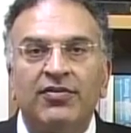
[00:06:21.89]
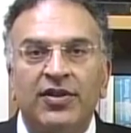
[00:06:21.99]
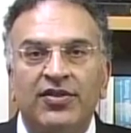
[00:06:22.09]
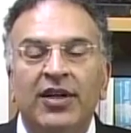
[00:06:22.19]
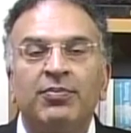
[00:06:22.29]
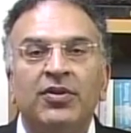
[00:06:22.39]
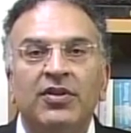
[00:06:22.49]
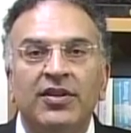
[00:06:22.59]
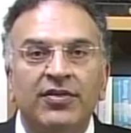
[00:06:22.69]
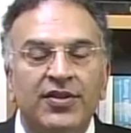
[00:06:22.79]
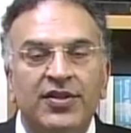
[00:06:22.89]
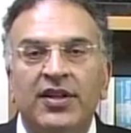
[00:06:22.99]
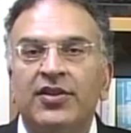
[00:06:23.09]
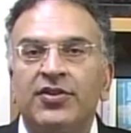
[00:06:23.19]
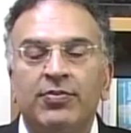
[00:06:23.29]
for example, liver
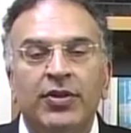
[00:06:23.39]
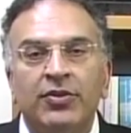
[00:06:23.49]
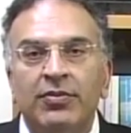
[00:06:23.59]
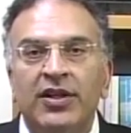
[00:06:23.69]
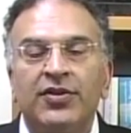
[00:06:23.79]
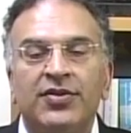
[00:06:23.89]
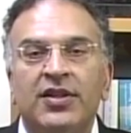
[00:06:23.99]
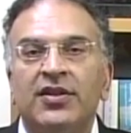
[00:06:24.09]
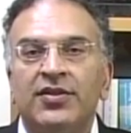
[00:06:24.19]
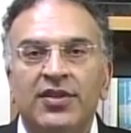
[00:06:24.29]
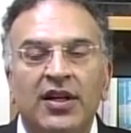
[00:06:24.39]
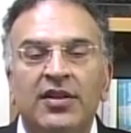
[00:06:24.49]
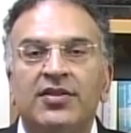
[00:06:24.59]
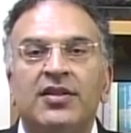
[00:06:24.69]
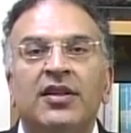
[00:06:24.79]
cells, bone marrow cells,
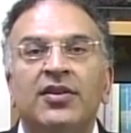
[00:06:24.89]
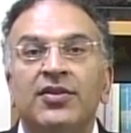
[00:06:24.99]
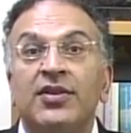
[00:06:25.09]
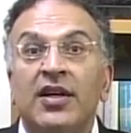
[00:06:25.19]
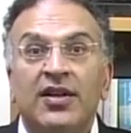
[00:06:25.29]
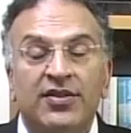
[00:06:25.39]
heart cells,